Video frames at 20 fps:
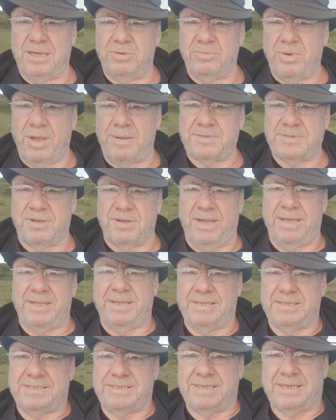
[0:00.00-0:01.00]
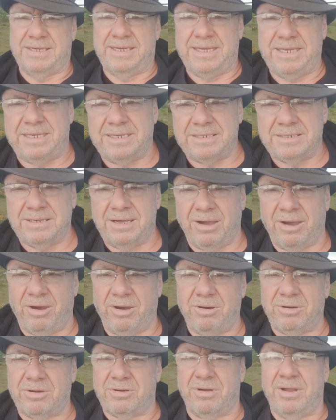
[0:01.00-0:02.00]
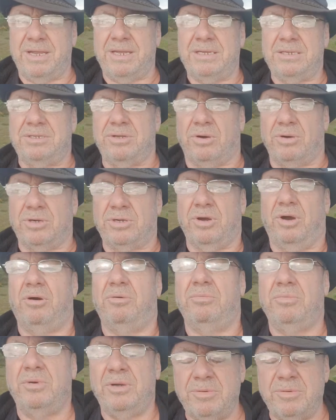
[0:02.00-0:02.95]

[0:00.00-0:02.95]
website at ianrcrane.com.